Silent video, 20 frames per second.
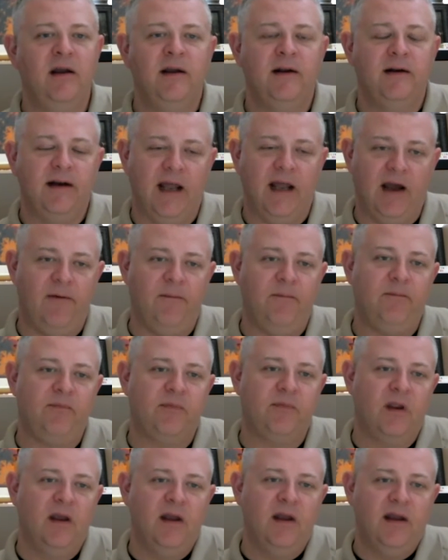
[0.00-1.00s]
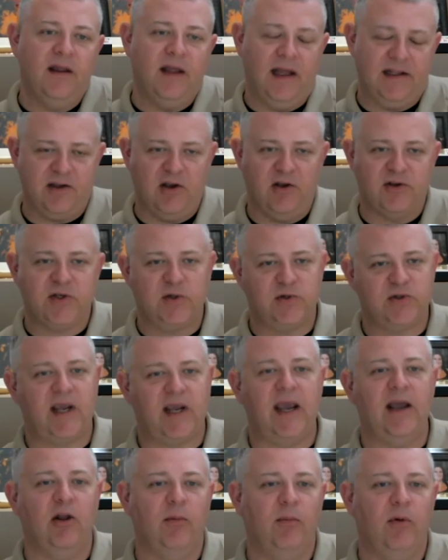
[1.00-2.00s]
Now, that's also
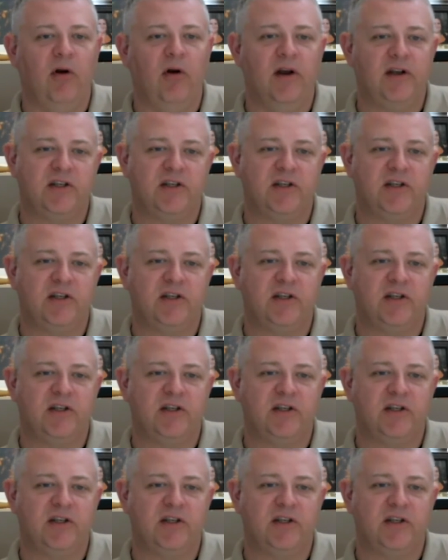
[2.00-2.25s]
scalable.